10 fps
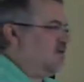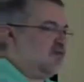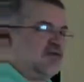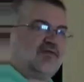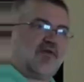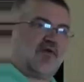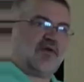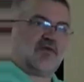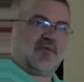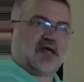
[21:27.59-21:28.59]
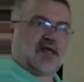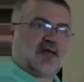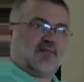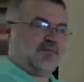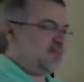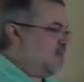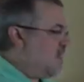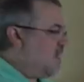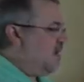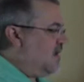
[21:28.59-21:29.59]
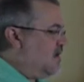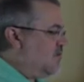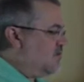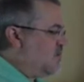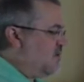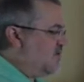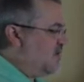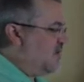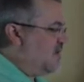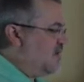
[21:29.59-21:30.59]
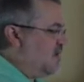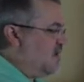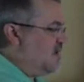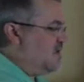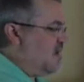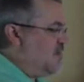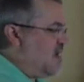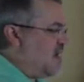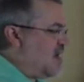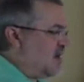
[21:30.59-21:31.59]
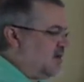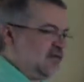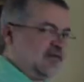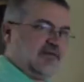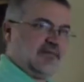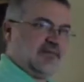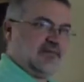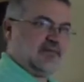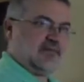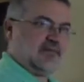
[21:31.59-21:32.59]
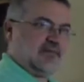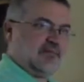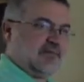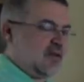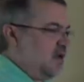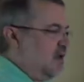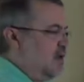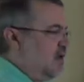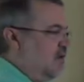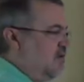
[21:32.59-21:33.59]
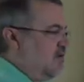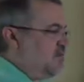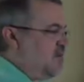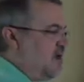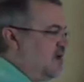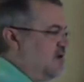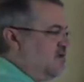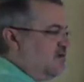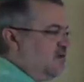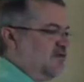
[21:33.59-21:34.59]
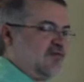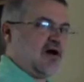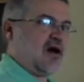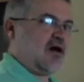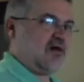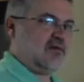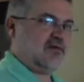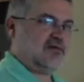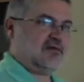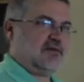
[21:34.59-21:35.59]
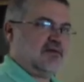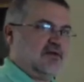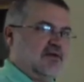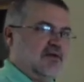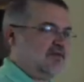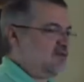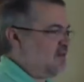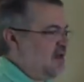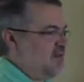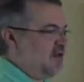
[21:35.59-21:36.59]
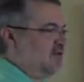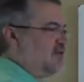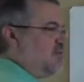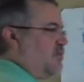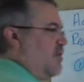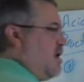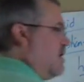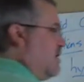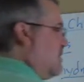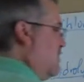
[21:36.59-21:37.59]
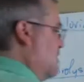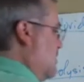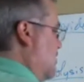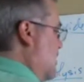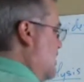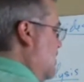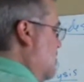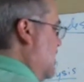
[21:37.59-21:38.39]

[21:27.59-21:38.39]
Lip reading: this going to be? Here's what's in the box. Here is my nucleophile. So that means the product is simply going to be